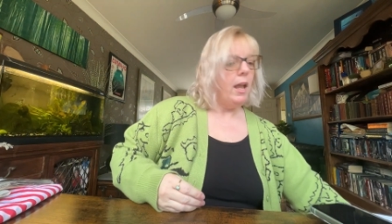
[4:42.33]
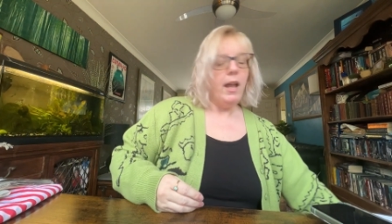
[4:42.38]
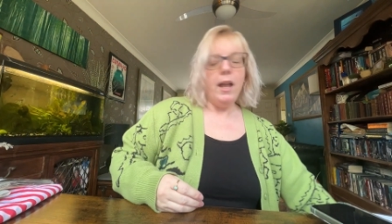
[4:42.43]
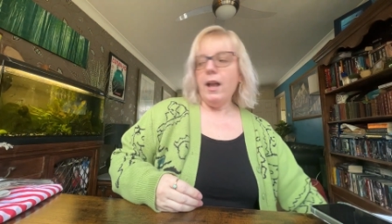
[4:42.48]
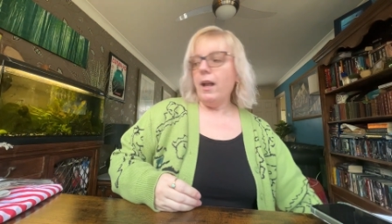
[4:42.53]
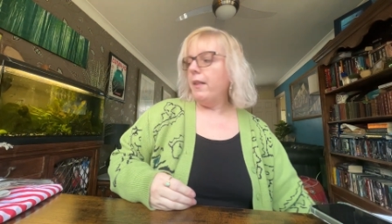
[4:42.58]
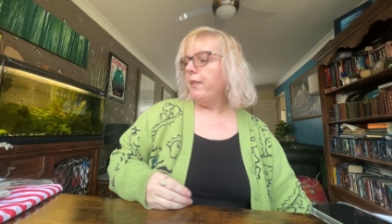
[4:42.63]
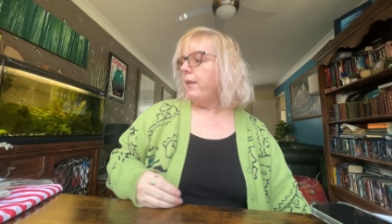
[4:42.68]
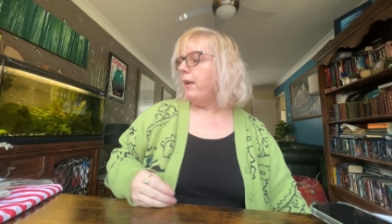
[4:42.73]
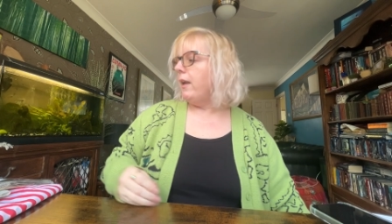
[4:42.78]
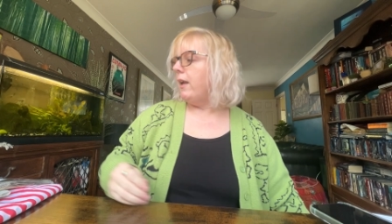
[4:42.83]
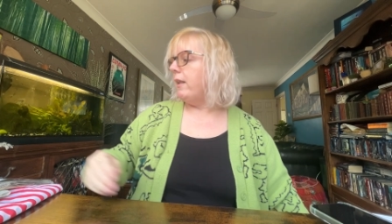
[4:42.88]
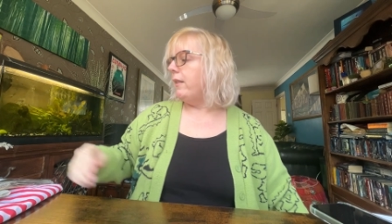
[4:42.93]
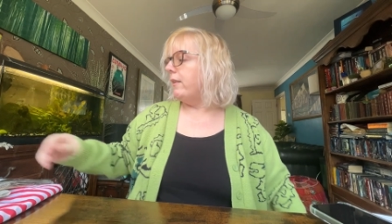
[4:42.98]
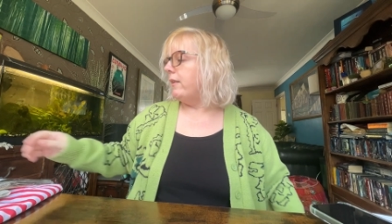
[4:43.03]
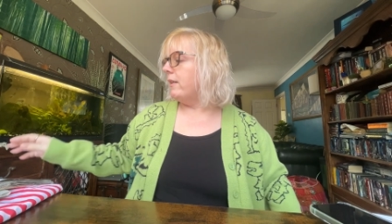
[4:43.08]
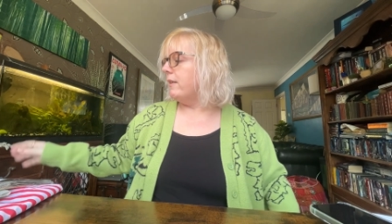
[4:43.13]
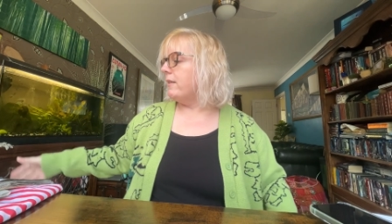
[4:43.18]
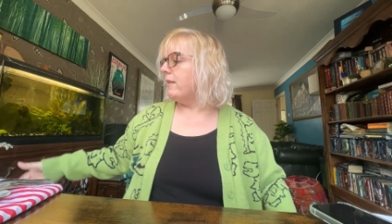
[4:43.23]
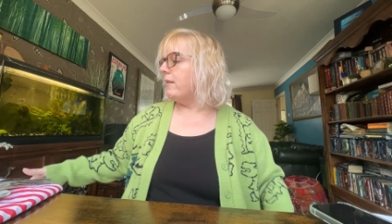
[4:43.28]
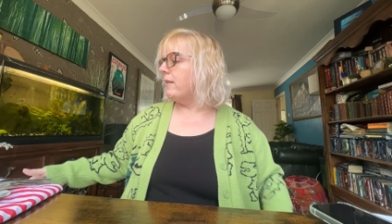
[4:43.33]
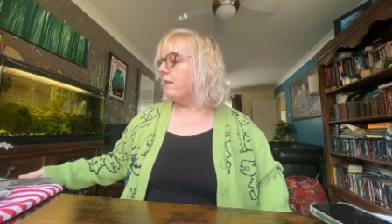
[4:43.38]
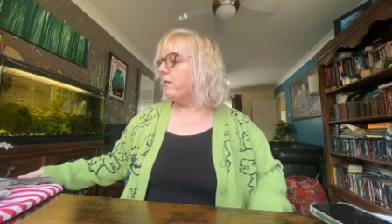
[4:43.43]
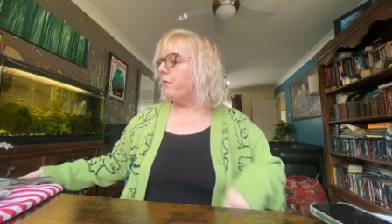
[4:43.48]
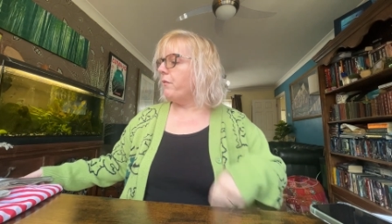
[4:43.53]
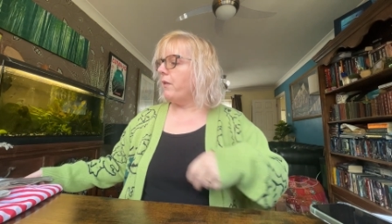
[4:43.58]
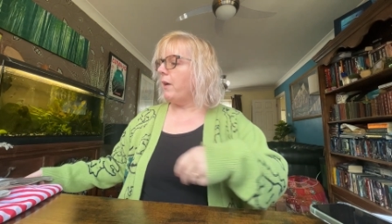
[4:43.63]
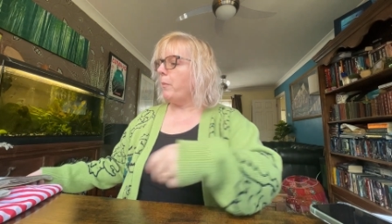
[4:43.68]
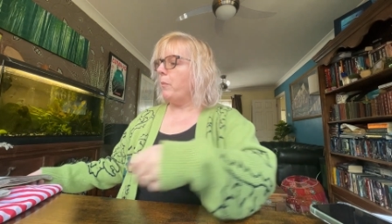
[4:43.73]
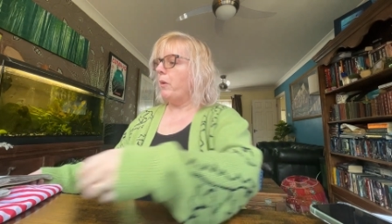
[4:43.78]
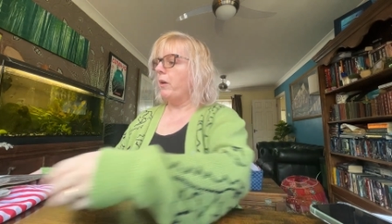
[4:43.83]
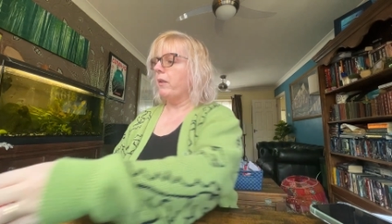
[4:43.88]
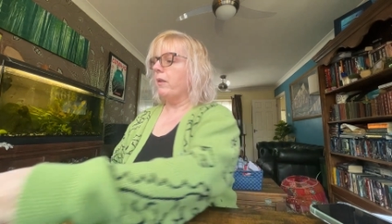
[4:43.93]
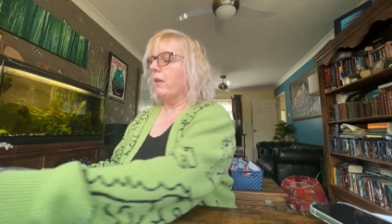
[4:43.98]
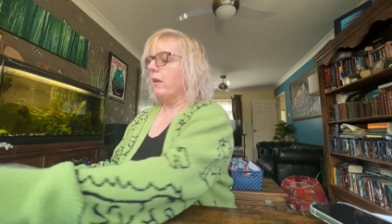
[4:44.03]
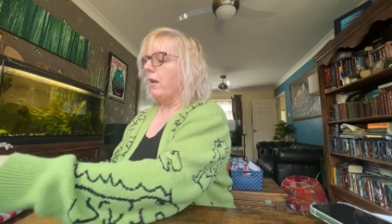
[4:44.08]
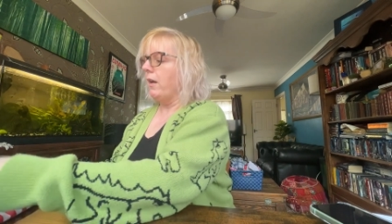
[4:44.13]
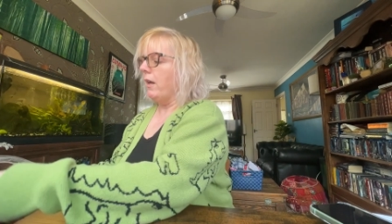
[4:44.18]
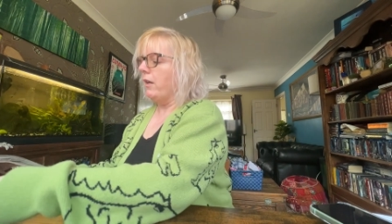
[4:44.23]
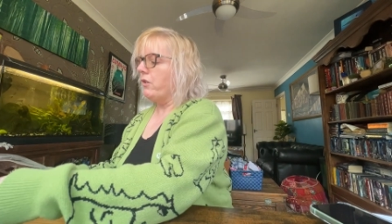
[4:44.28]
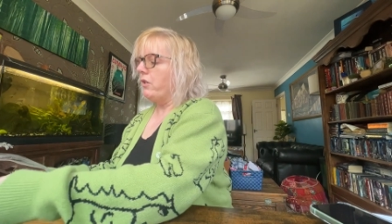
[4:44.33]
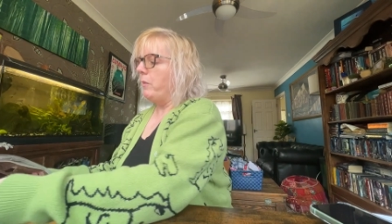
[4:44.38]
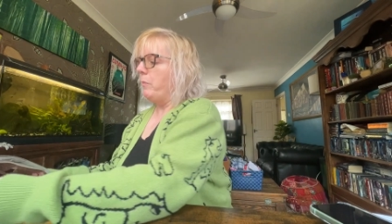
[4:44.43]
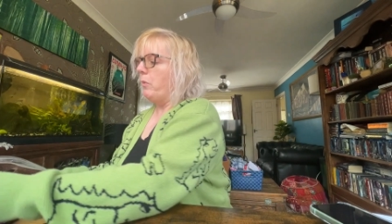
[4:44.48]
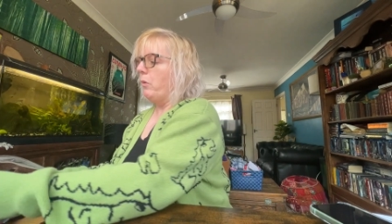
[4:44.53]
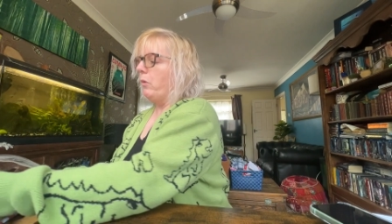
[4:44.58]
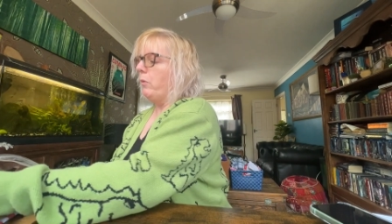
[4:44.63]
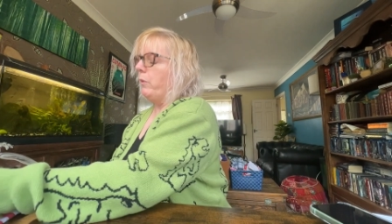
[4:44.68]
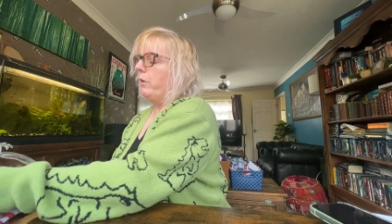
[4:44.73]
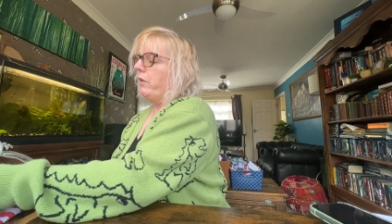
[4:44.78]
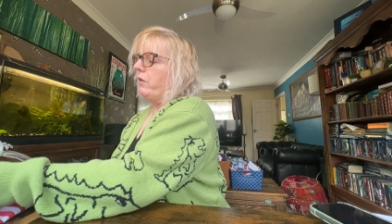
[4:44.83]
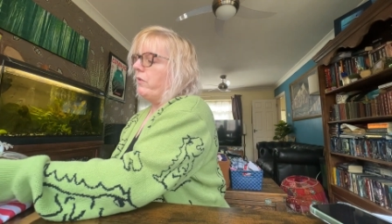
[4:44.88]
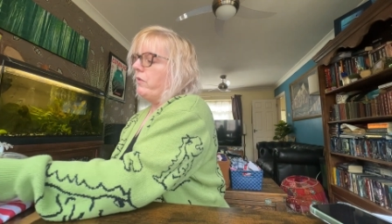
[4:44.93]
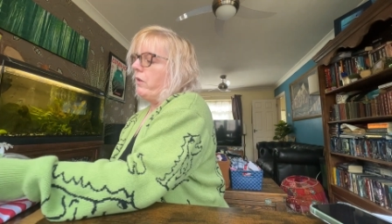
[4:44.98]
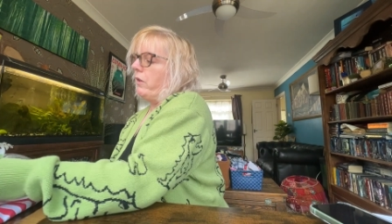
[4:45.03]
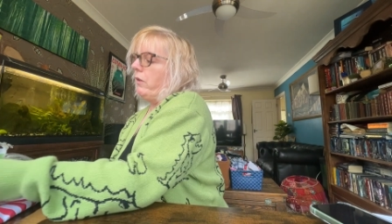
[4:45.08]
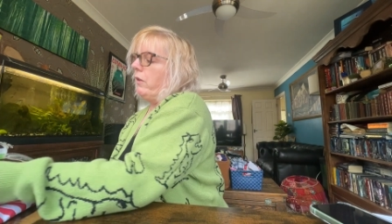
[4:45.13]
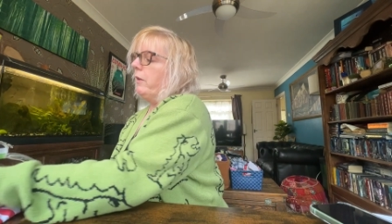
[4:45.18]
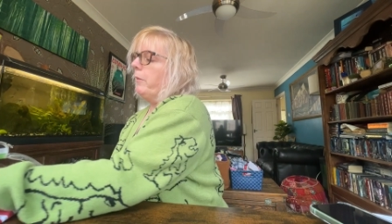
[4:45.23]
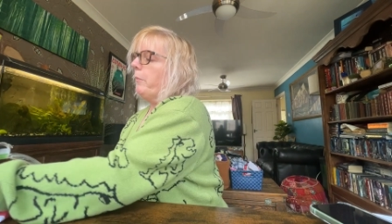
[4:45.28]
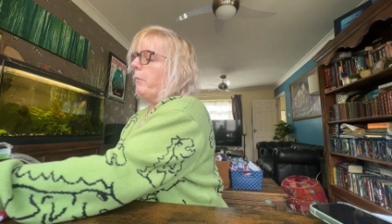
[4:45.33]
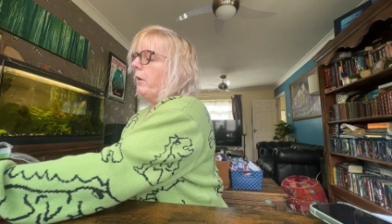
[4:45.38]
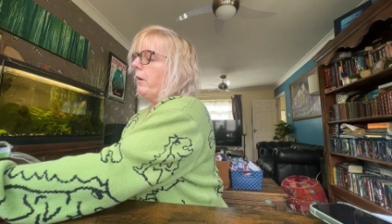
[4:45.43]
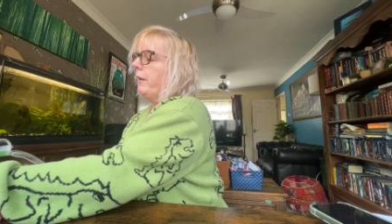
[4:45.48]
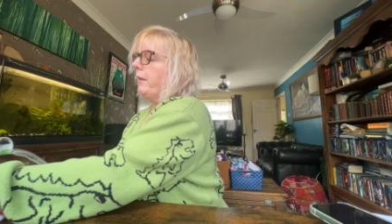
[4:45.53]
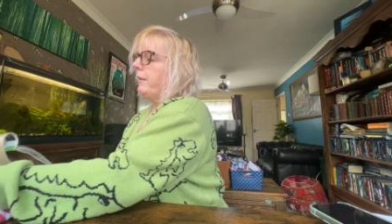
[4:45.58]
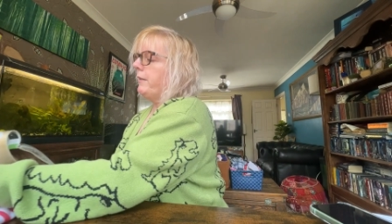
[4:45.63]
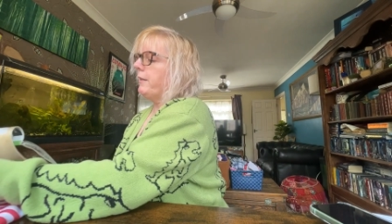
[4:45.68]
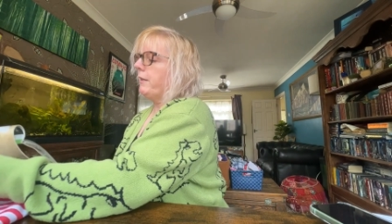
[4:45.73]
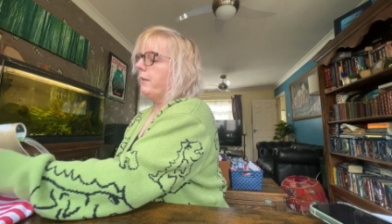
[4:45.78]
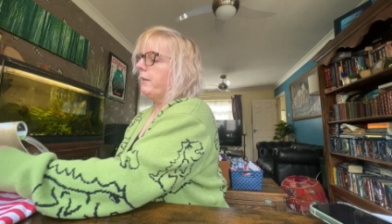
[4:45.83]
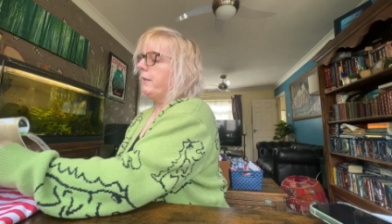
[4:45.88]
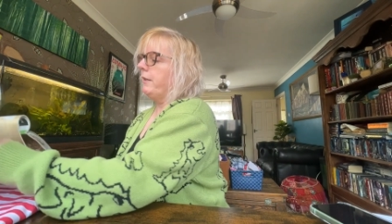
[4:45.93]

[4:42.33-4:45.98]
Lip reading: And then this is the fabric that I actually bought with the skirt in mind.